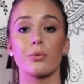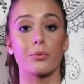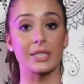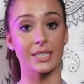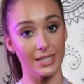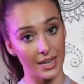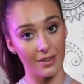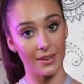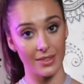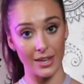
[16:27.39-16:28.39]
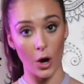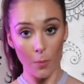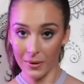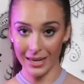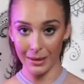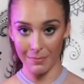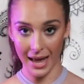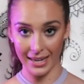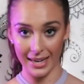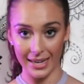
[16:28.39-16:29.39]
receive the open hand
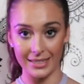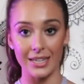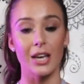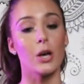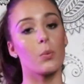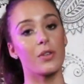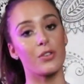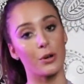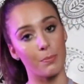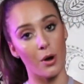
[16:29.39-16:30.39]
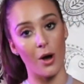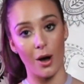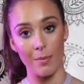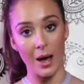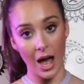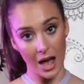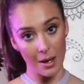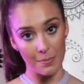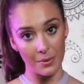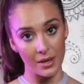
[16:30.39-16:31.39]
backhand with your palm
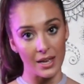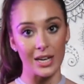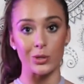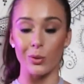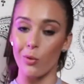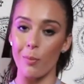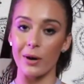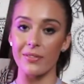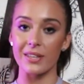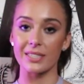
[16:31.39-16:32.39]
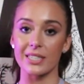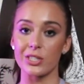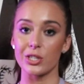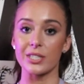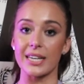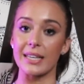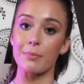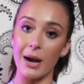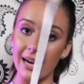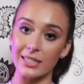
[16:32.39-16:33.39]
up. To incorporate this into your daily
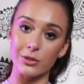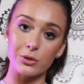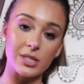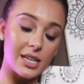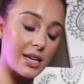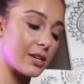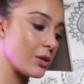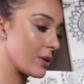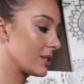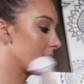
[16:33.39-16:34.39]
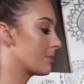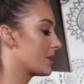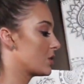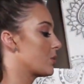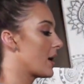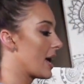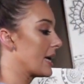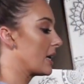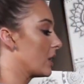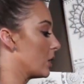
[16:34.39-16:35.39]
practice routine, you can simply do
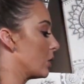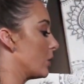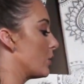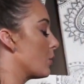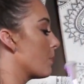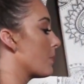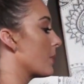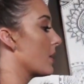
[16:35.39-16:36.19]
a loop